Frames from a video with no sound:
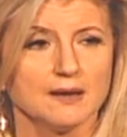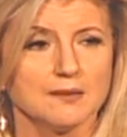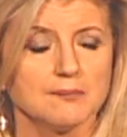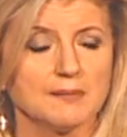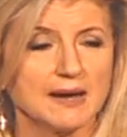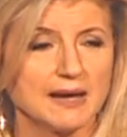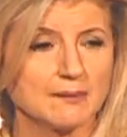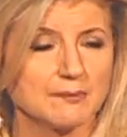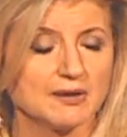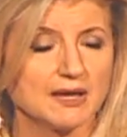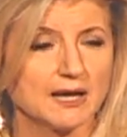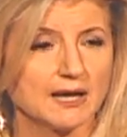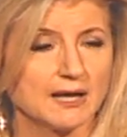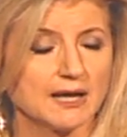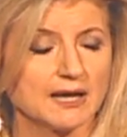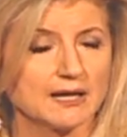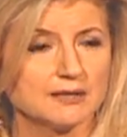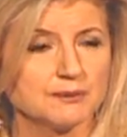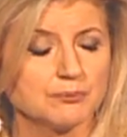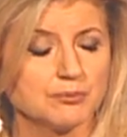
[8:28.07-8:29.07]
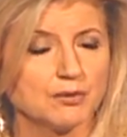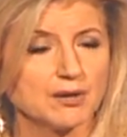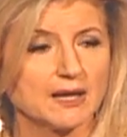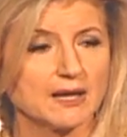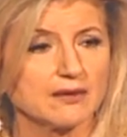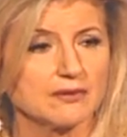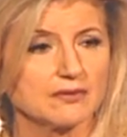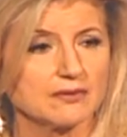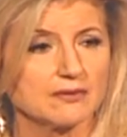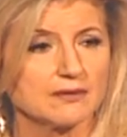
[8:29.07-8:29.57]
"Mommy, I can't
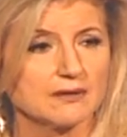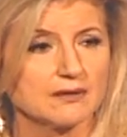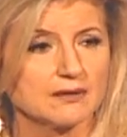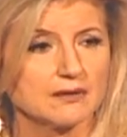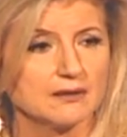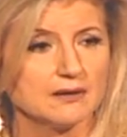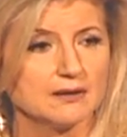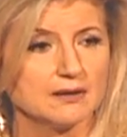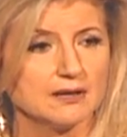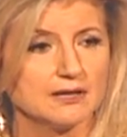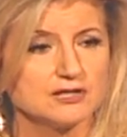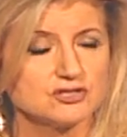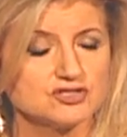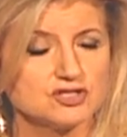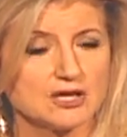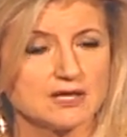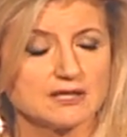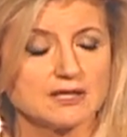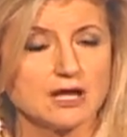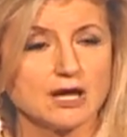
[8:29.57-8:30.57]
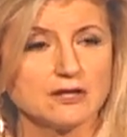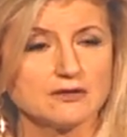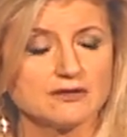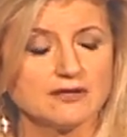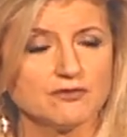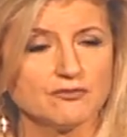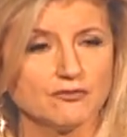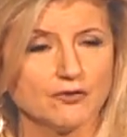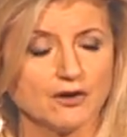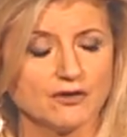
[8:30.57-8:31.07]
breathe." She had gotten
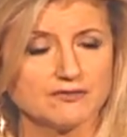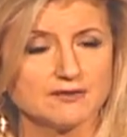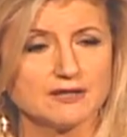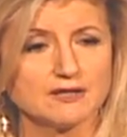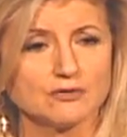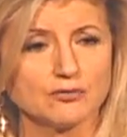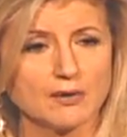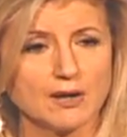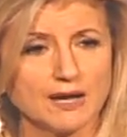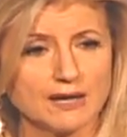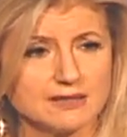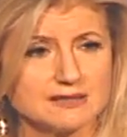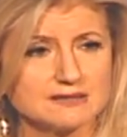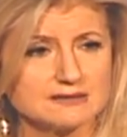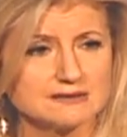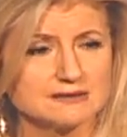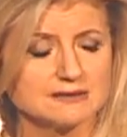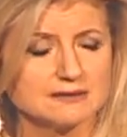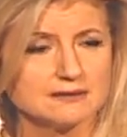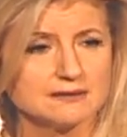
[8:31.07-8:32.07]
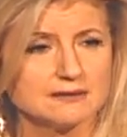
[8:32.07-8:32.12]
involved in drugs.